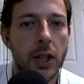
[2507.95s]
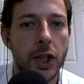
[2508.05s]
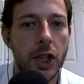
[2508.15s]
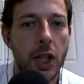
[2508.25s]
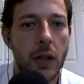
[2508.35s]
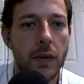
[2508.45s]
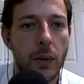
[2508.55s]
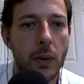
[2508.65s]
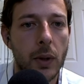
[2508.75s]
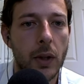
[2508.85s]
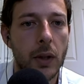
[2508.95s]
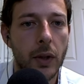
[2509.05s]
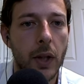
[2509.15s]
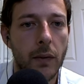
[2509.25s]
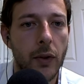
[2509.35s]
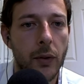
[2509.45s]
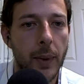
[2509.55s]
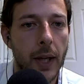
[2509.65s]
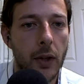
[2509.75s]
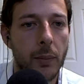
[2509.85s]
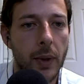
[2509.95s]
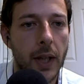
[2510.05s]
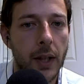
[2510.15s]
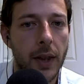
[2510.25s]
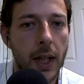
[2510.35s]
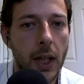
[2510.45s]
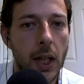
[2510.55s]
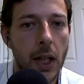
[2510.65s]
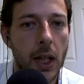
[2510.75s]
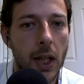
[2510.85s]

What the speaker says: g4, looking for some counterplay, I think.